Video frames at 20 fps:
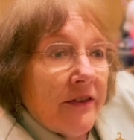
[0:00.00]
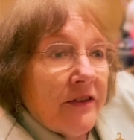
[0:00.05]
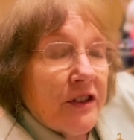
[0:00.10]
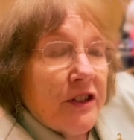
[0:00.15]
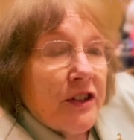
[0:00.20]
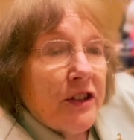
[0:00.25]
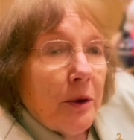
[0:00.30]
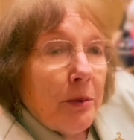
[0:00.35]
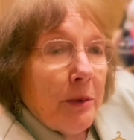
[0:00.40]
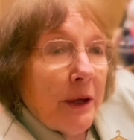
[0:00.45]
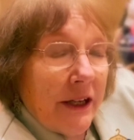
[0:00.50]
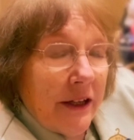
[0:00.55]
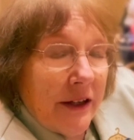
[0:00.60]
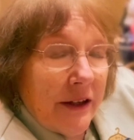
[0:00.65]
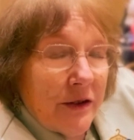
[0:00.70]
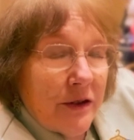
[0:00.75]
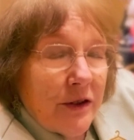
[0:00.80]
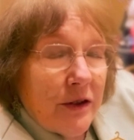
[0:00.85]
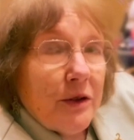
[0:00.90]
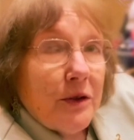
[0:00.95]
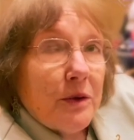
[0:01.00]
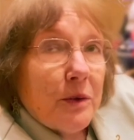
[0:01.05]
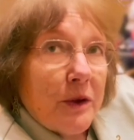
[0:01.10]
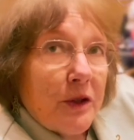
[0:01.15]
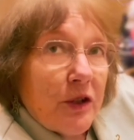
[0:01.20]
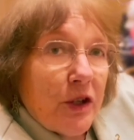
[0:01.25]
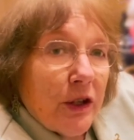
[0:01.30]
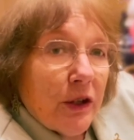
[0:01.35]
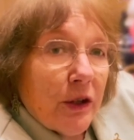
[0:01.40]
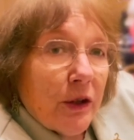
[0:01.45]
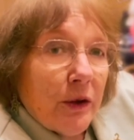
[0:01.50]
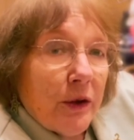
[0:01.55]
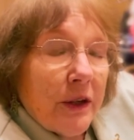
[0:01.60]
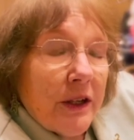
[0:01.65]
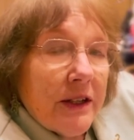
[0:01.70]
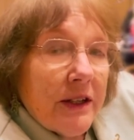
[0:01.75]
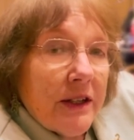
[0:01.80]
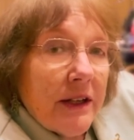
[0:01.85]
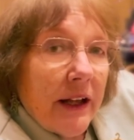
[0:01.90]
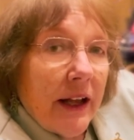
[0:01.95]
so many issues with children,